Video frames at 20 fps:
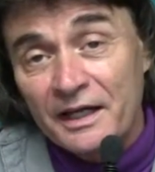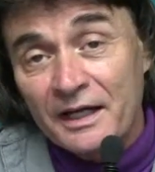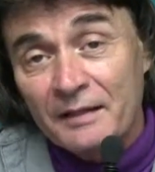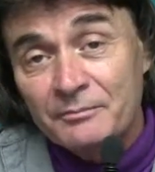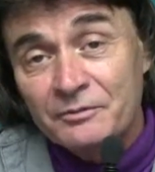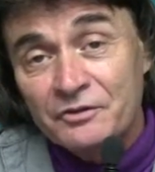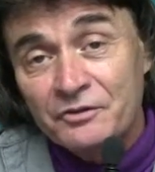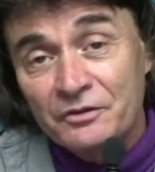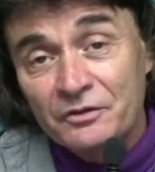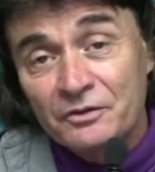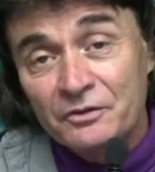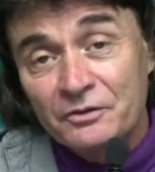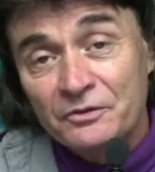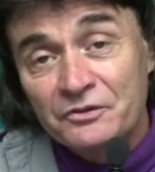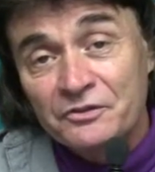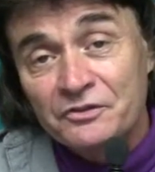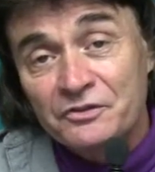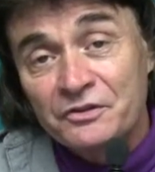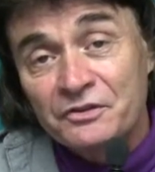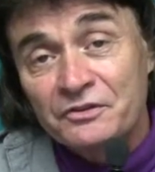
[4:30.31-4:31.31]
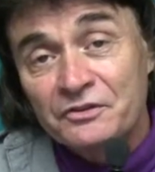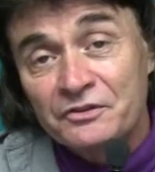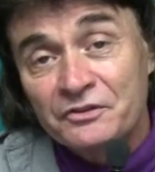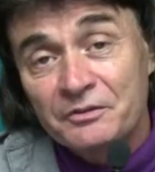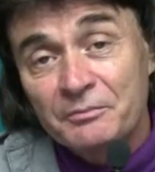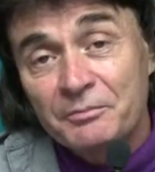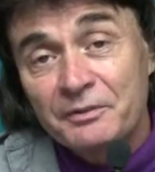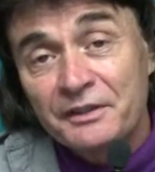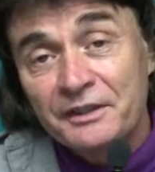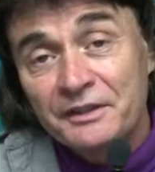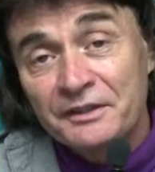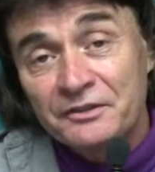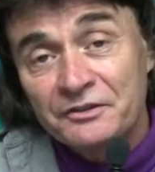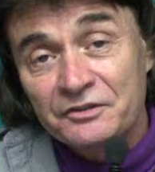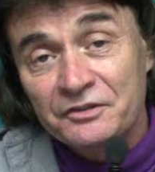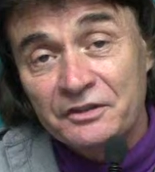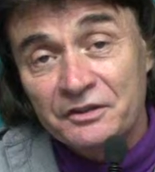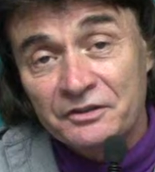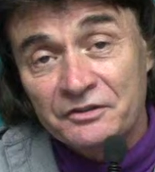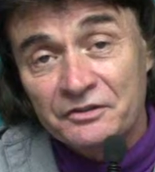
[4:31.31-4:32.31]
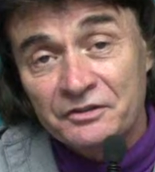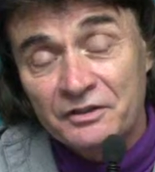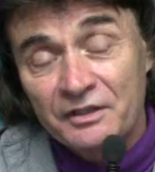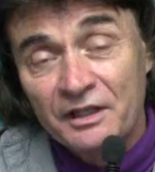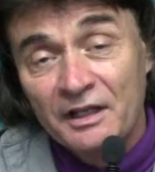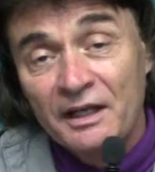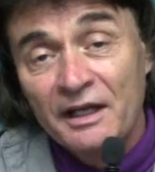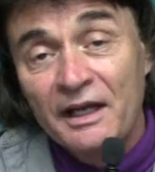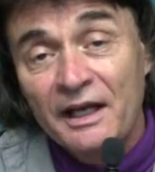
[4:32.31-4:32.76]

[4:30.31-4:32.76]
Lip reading: absolutes simply exist